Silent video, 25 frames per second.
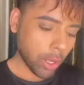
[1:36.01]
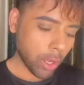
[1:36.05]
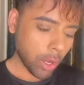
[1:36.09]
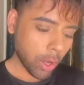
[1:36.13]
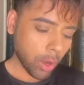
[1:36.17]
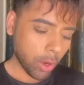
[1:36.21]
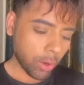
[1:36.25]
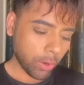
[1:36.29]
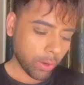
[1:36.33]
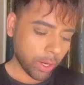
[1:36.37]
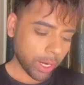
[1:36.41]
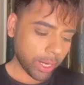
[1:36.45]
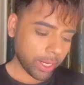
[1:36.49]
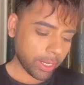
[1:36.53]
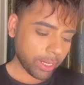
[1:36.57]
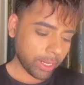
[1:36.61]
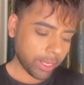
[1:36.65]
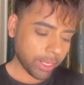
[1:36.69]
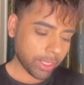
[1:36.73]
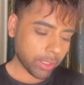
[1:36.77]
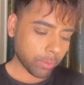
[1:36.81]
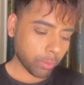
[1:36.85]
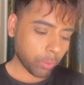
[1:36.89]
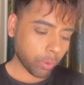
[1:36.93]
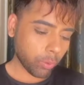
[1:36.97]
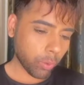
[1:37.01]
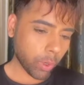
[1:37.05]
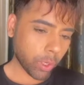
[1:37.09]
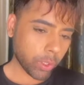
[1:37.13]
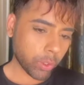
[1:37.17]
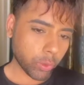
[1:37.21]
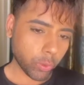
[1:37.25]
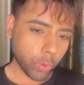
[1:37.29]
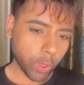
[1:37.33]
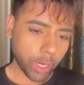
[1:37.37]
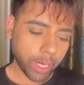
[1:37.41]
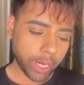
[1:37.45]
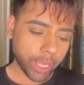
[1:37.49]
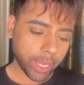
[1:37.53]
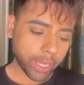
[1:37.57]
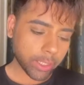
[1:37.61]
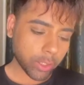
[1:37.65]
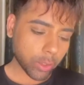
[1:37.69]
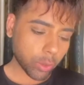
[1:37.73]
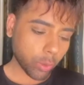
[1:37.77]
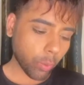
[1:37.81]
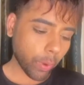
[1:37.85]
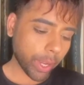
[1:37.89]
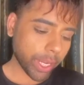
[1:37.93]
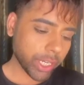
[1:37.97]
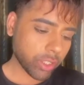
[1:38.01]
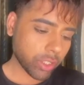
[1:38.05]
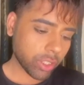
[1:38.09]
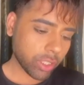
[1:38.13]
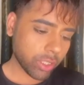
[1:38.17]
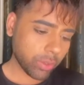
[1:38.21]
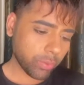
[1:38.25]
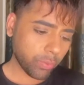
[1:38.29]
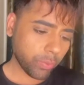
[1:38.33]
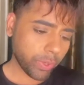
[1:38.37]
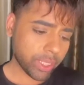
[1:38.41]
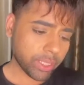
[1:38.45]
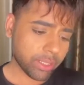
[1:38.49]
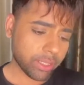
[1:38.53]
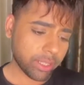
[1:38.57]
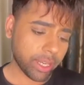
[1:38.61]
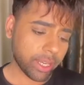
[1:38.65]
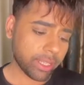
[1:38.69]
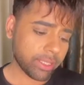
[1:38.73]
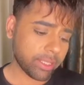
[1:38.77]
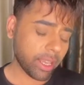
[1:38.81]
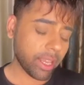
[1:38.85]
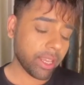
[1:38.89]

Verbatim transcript: All right, let's move on to our next question which says,